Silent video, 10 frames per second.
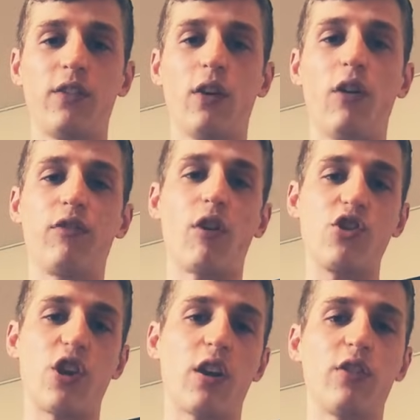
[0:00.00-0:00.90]
so if
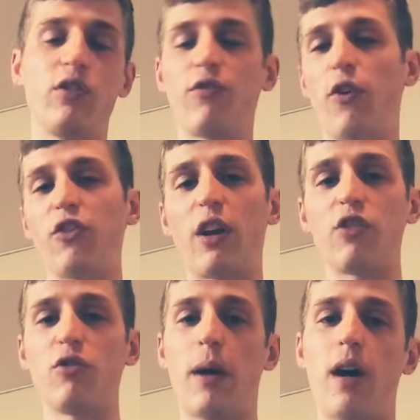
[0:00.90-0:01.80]
Rosh Hashana falls out on
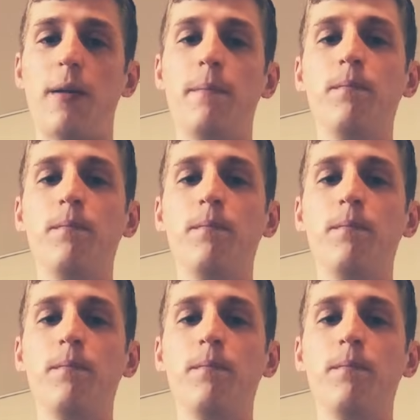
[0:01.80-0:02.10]
Shabbat,